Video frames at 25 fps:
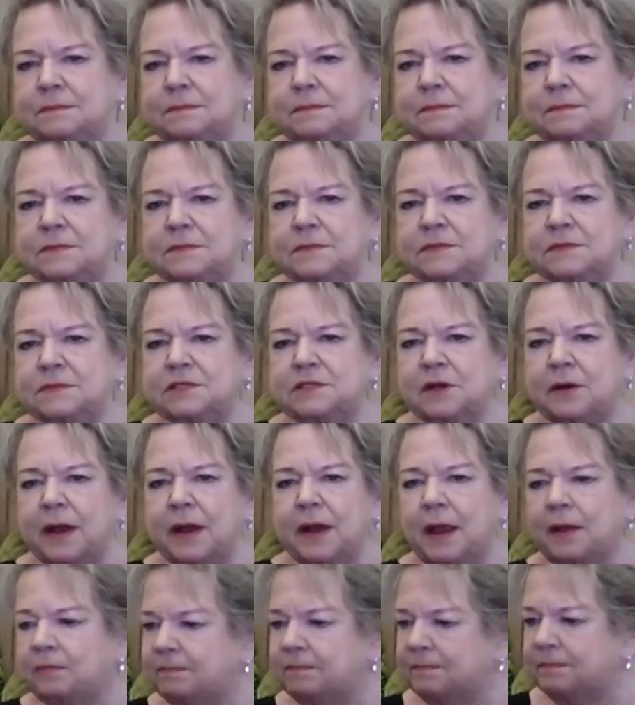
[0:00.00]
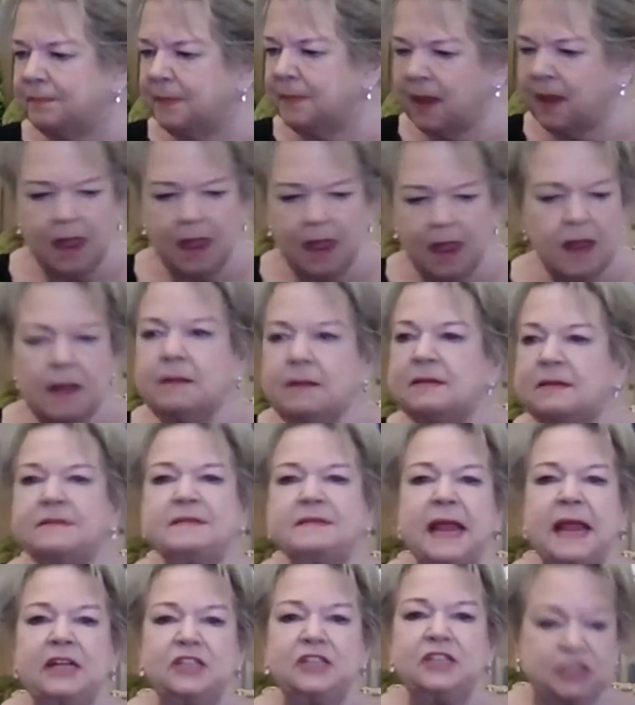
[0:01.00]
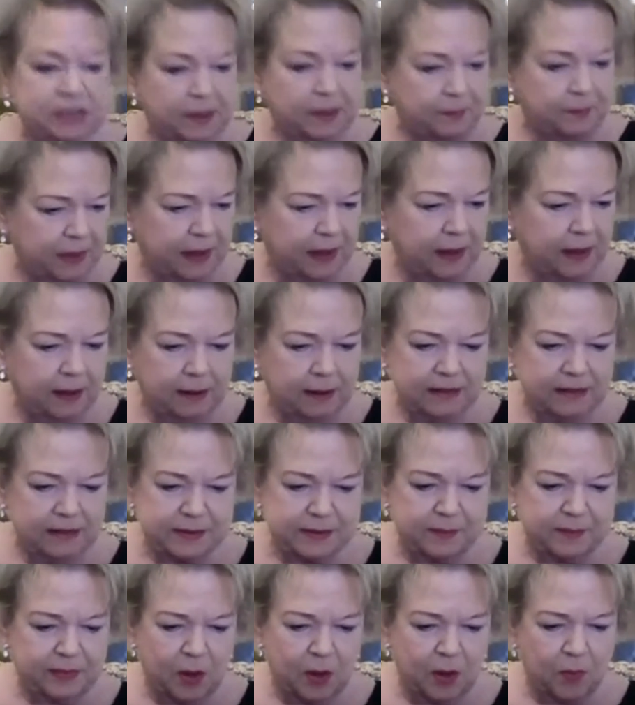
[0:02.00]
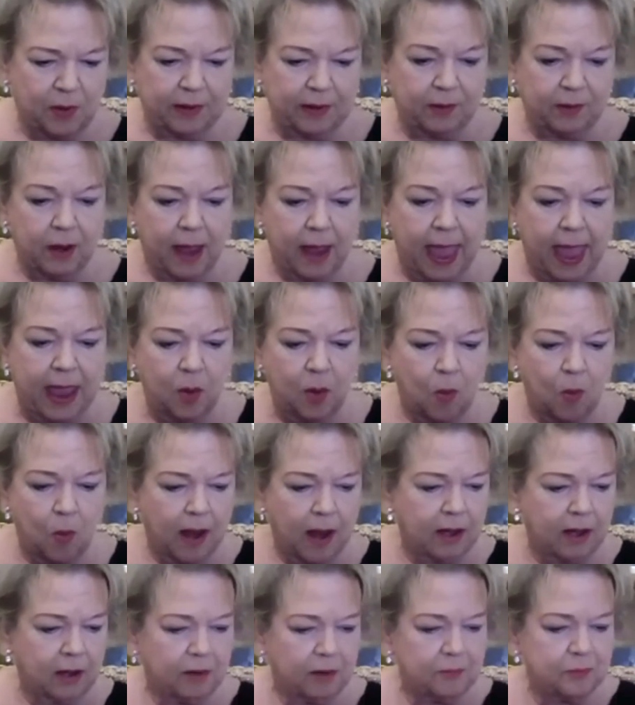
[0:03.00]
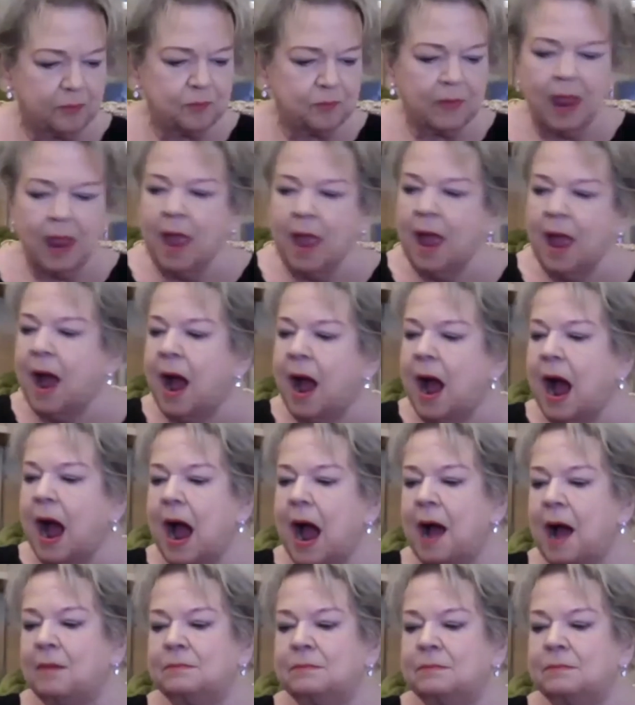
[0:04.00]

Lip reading: Sorry, I touched something and something went haywire. I